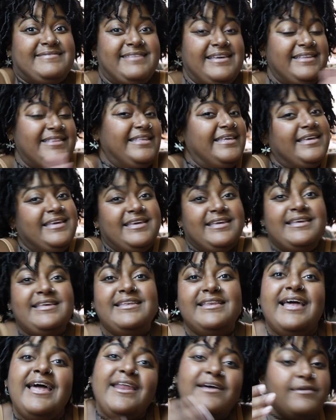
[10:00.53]
And
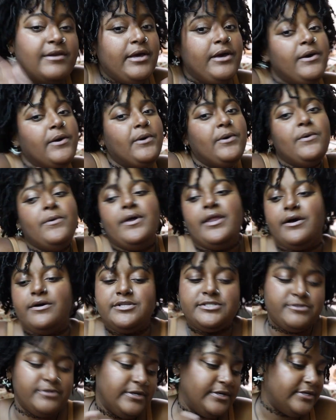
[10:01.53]
then I don't know what
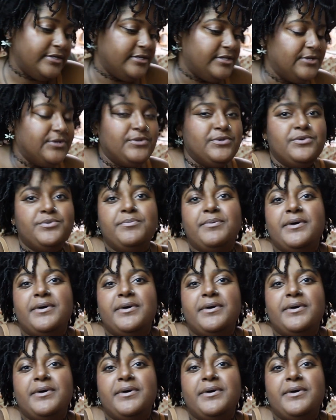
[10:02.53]
else we're gonna do,